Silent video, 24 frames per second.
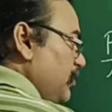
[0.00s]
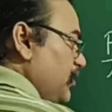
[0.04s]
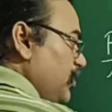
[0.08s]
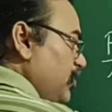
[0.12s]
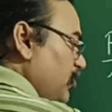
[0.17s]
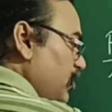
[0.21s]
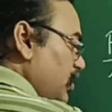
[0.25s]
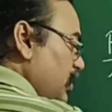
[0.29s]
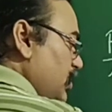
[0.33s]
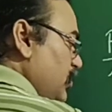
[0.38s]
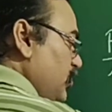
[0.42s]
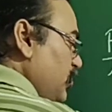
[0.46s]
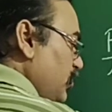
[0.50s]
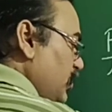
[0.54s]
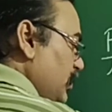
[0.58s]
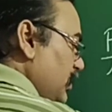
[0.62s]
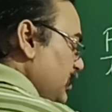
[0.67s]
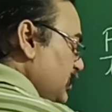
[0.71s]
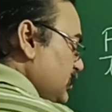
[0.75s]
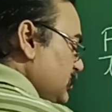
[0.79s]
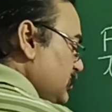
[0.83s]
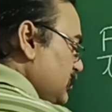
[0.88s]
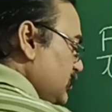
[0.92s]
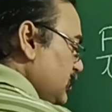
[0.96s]
Mu naught, you know,
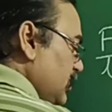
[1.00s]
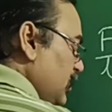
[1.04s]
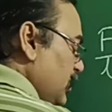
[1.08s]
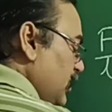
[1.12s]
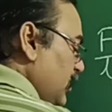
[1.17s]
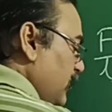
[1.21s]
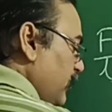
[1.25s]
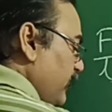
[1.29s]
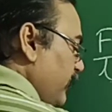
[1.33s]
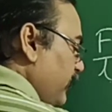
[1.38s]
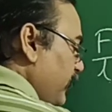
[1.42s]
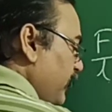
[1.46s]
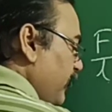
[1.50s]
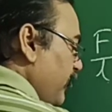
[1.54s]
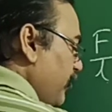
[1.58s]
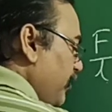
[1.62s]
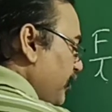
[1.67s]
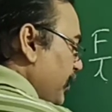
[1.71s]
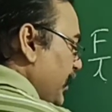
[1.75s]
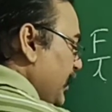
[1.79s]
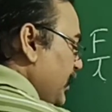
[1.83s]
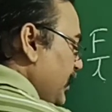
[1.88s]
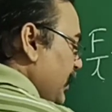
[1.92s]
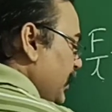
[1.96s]
it is 4
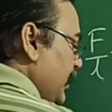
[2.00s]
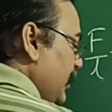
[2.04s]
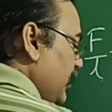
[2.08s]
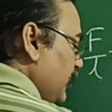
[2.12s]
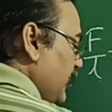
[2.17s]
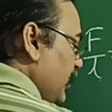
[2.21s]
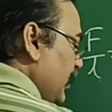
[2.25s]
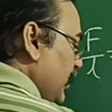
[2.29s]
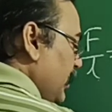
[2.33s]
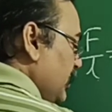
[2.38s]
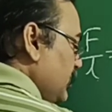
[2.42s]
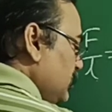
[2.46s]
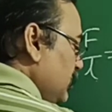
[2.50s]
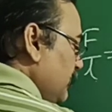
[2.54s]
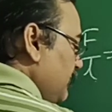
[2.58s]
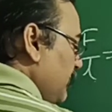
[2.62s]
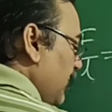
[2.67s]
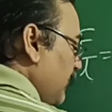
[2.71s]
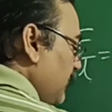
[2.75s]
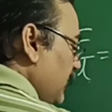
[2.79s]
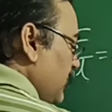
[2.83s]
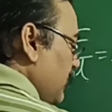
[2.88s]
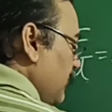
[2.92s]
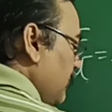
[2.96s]
pi into 10 to the
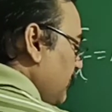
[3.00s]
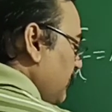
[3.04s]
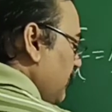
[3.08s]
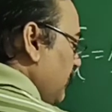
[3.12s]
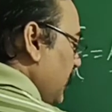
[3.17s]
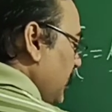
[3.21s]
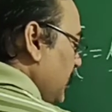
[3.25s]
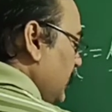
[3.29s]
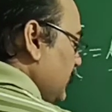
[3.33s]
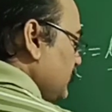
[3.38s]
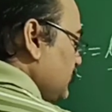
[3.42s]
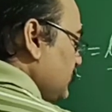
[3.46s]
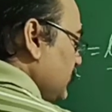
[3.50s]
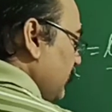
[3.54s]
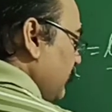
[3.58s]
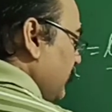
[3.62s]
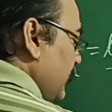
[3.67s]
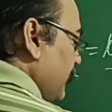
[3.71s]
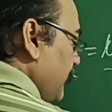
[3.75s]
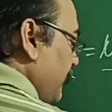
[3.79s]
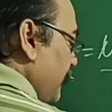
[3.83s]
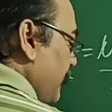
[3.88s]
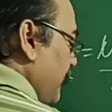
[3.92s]
power minus 7